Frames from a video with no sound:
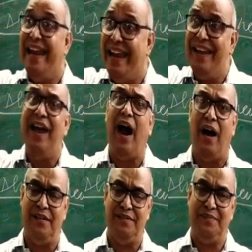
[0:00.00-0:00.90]
area
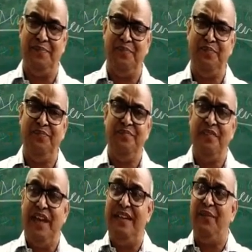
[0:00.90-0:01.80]

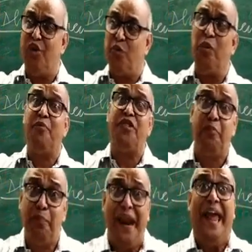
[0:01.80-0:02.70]
in the form of
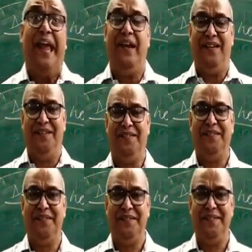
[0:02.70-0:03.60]
spray,
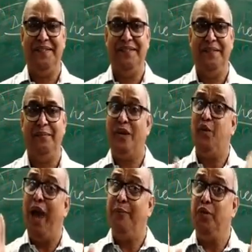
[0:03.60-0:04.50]
but we
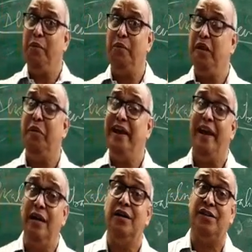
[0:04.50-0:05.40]
have to be very, very
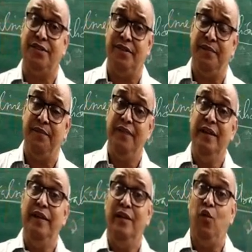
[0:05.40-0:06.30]
alert.
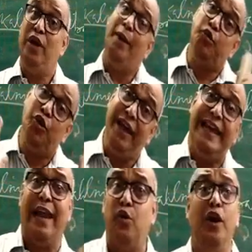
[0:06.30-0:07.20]
We have to take
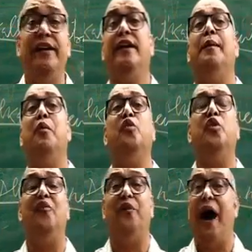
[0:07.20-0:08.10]
calculated amount
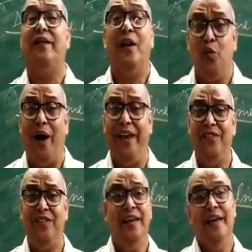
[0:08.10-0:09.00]
of,
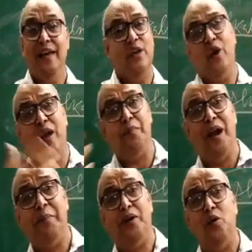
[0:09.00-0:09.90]
otherwise your
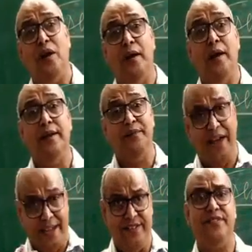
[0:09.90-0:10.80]
environment will, if
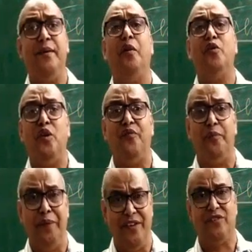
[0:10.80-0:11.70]
excess amount
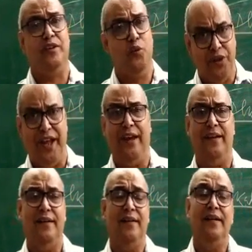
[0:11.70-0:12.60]
of base you take,
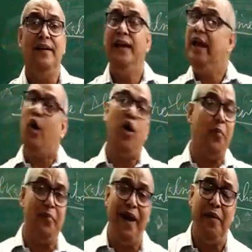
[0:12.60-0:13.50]
your
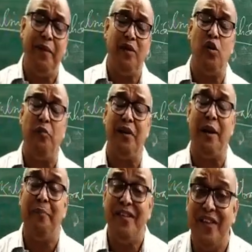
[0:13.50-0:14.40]
environment will
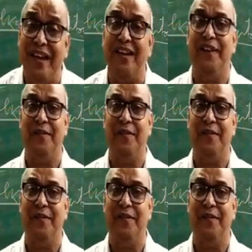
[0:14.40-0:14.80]
become basic.